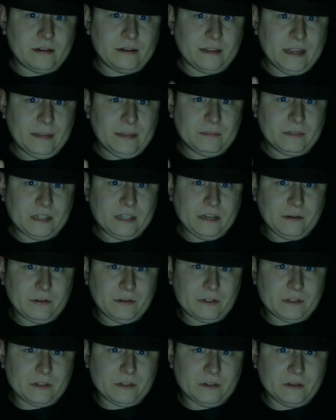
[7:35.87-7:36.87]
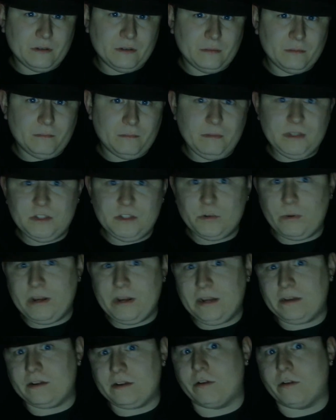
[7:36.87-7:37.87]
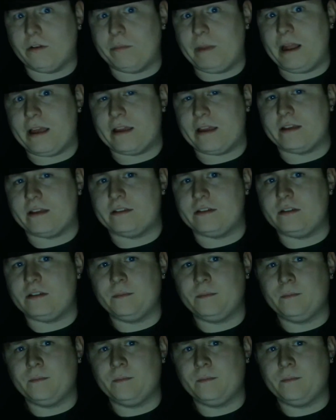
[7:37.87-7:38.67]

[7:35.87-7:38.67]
keep secrets between your players.